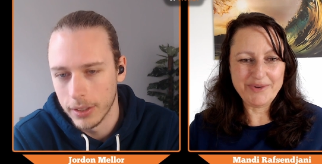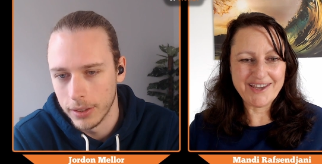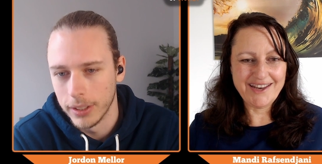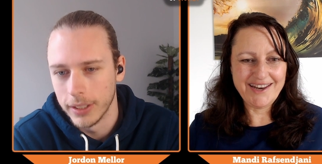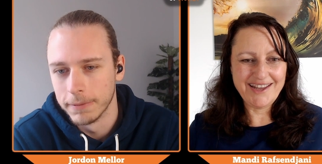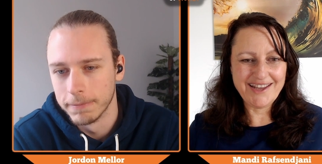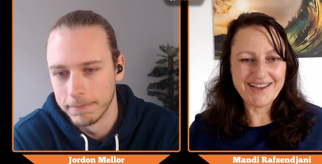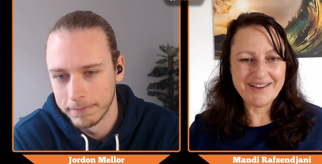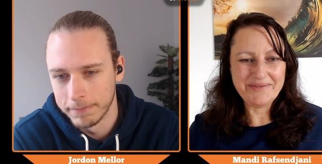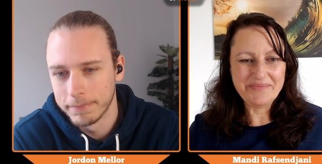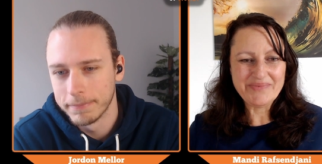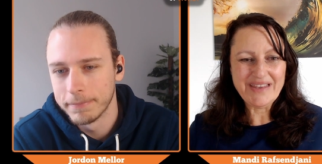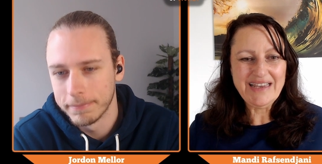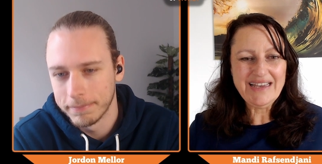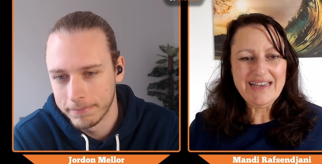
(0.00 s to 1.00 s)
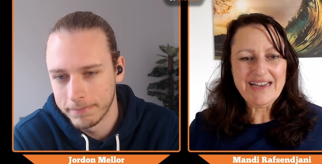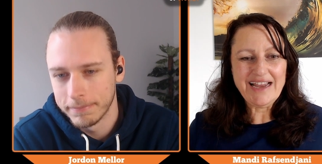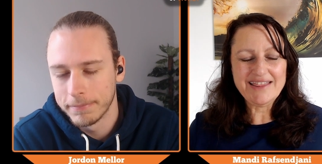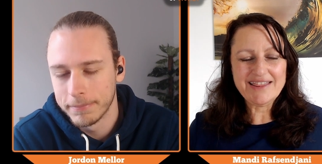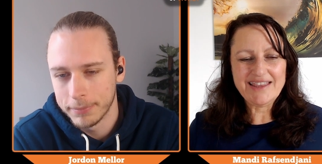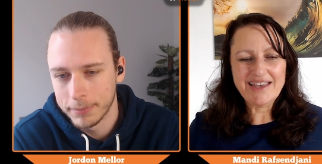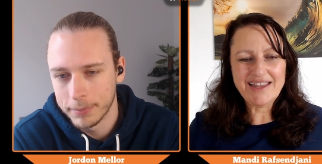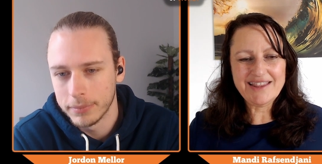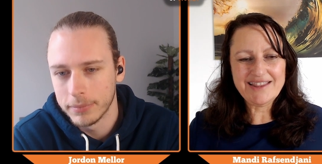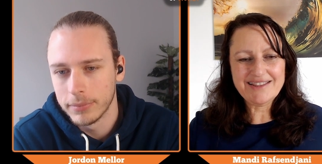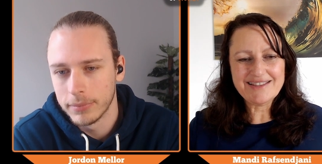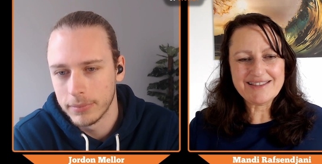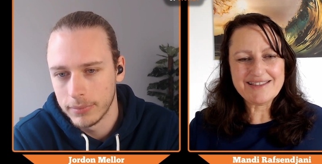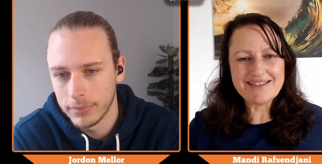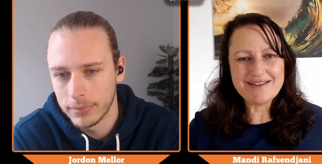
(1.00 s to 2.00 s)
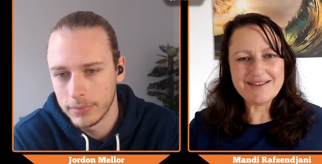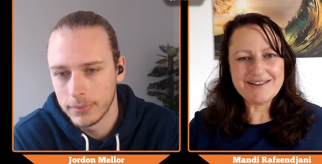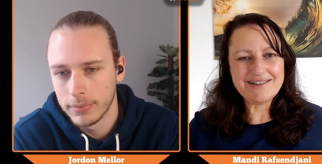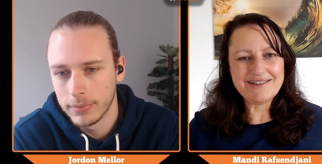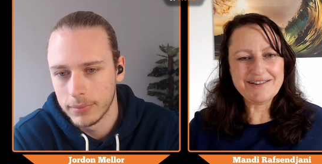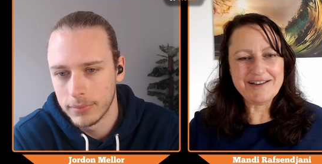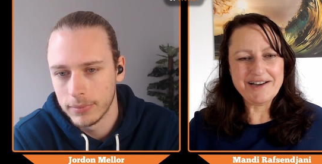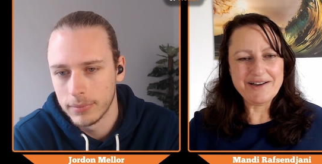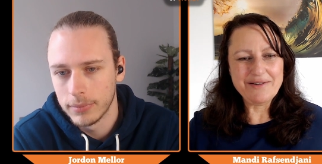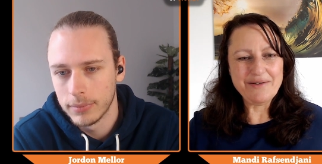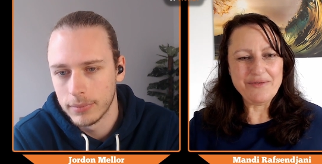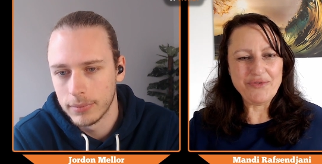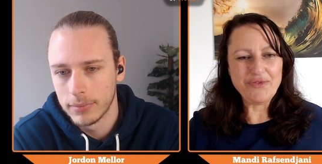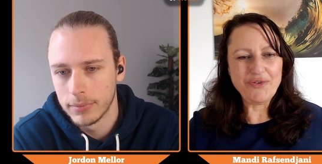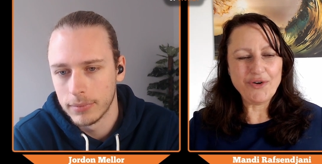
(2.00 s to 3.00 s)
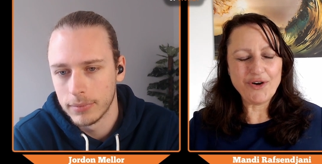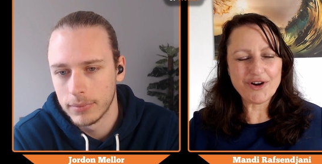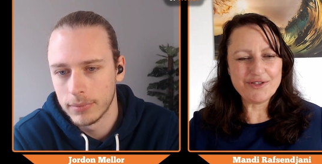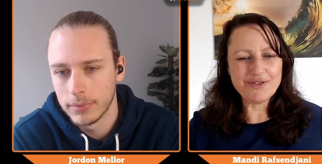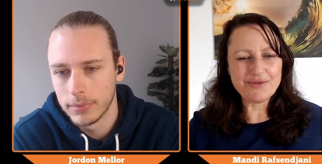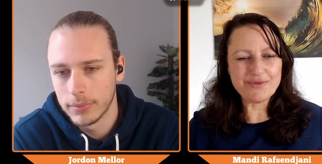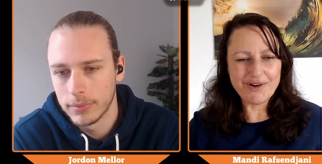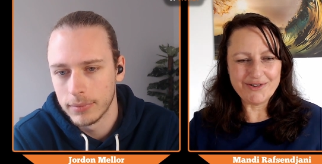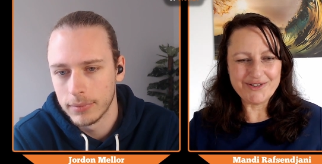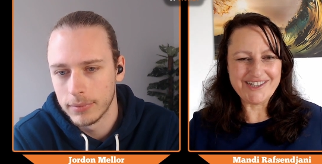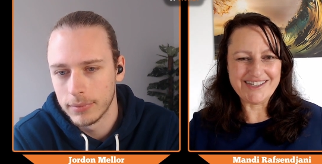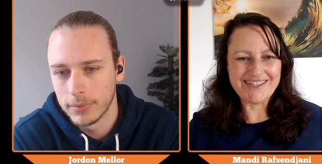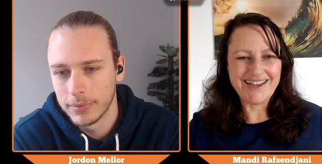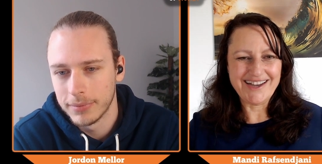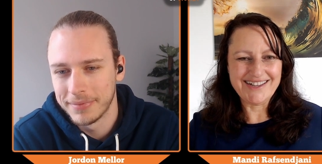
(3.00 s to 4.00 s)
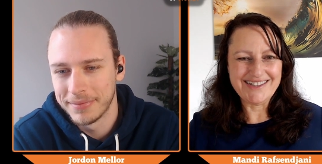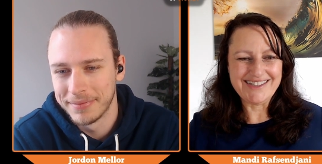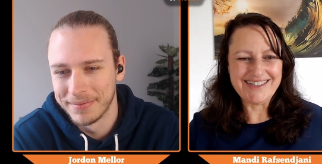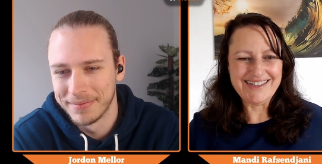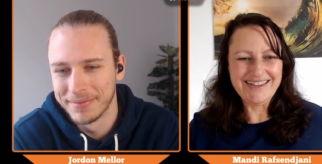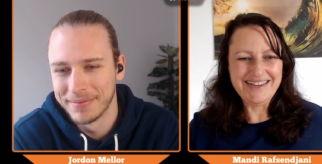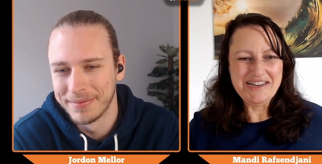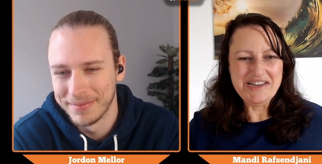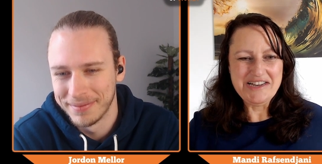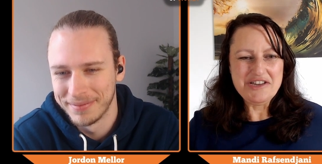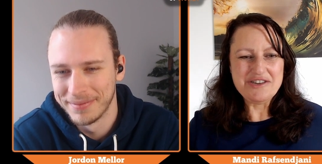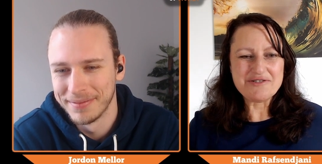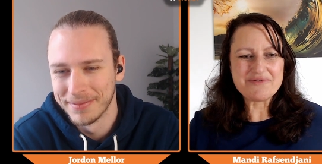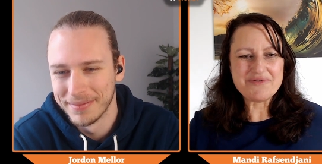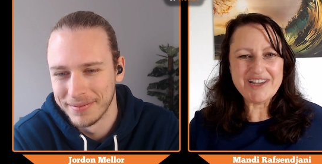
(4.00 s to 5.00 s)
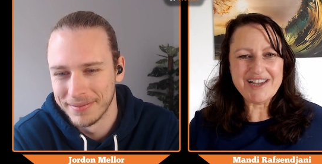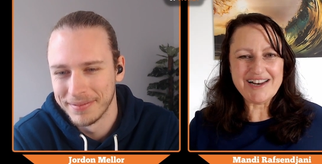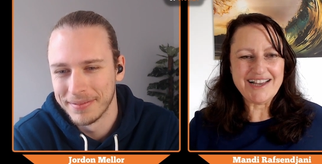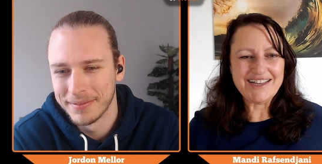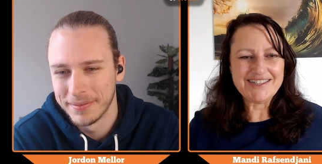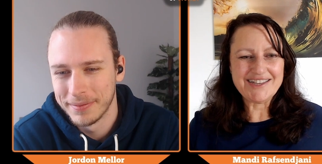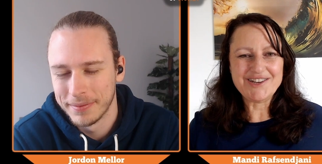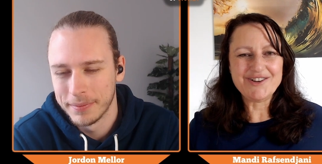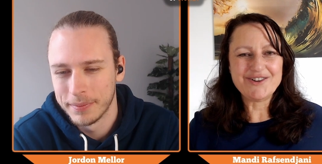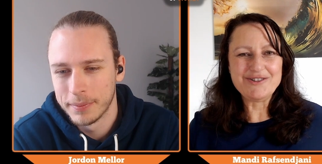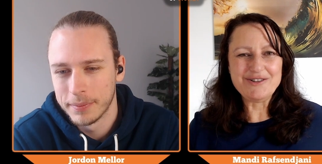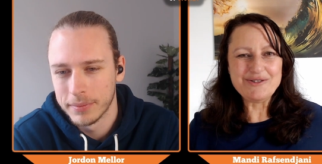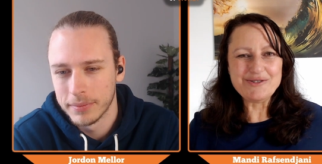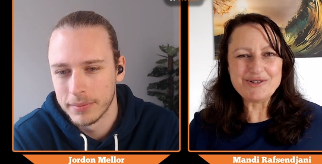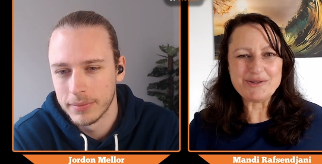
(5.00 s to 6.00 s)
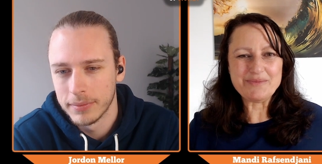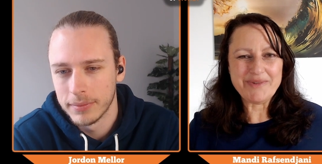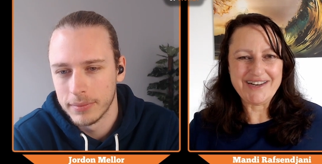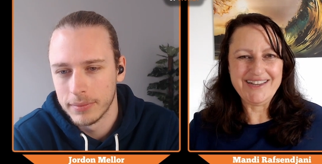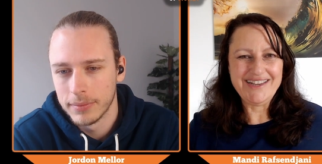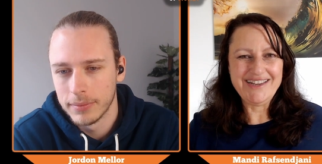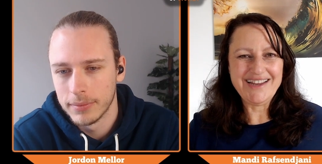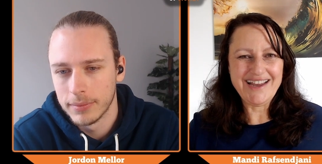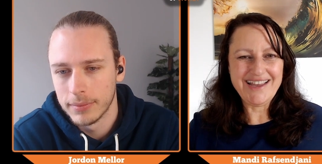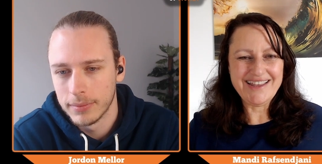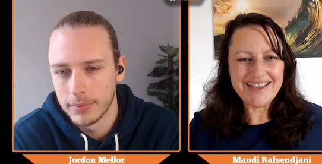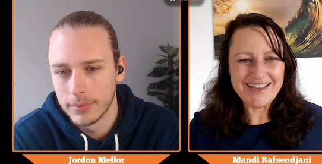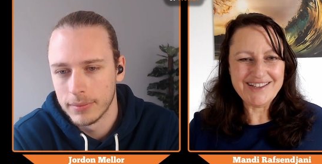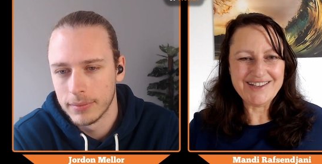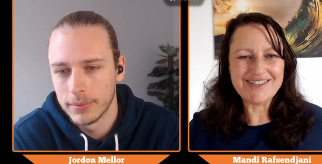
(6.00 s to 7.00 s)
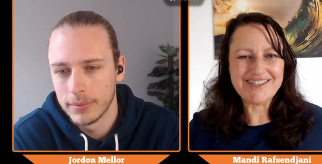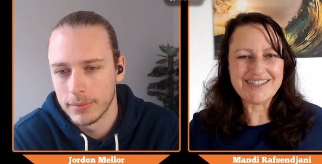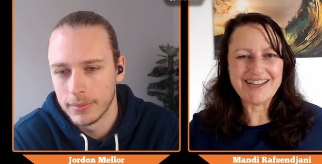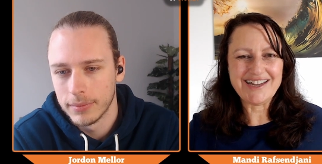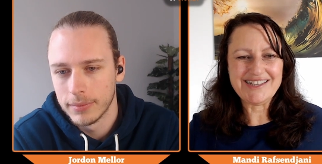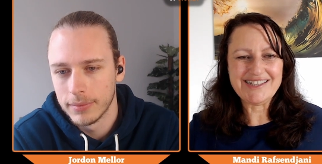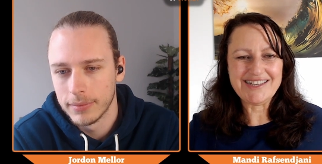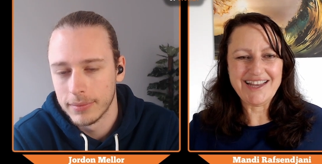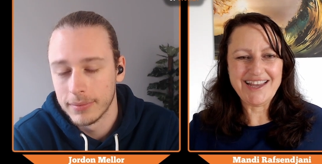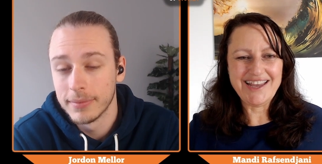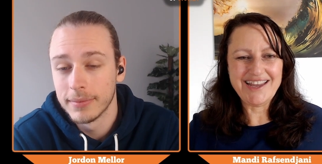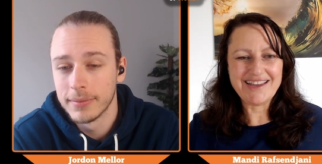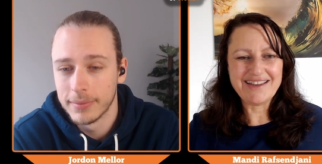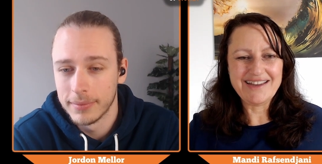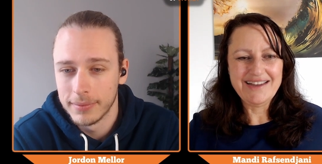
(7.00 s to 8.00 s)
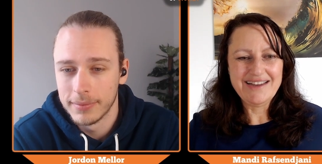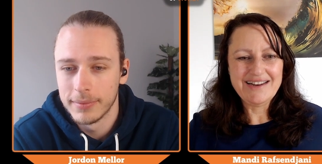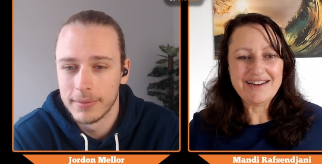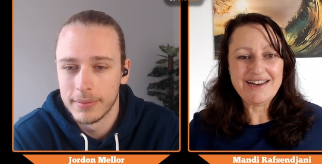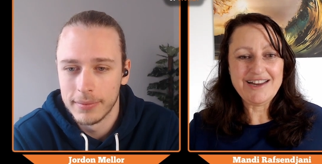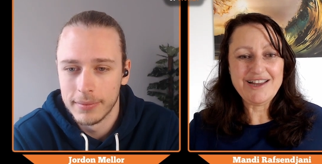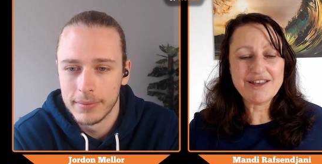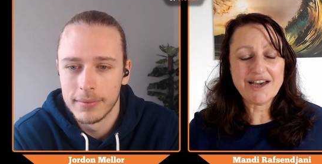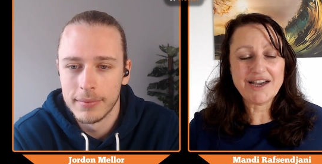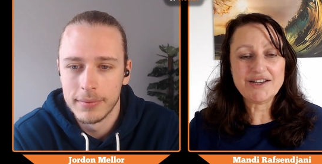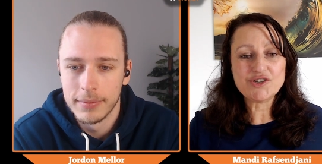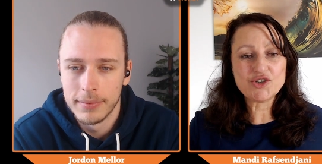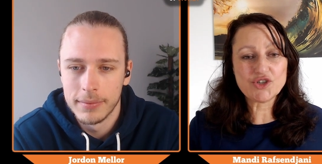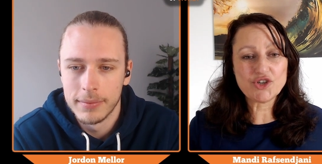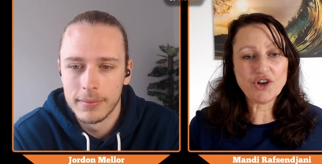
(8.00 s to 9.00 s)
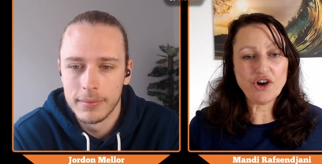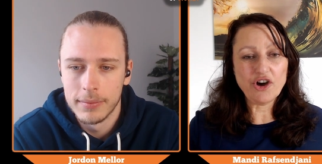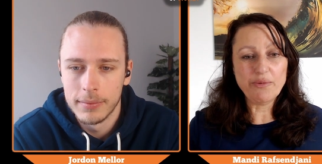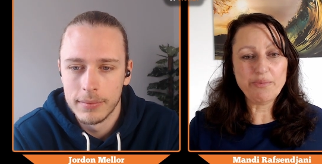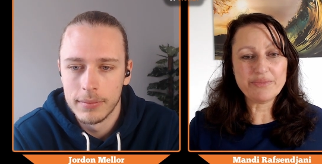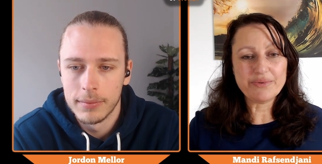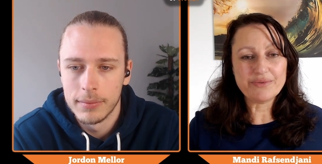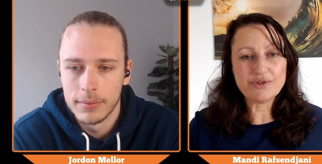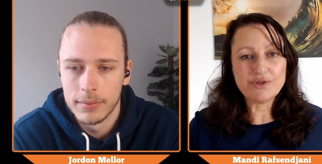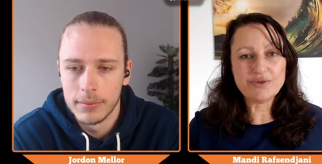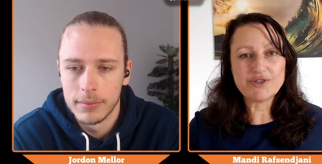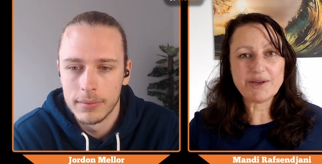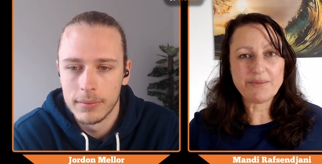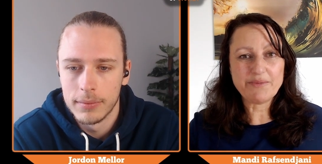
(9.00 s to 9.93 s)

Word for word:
Speaker 1: Absolutely. the beginning. And then the uh, fork in the road starts. You realize that you only lose money, and then you start saying, either I stop, do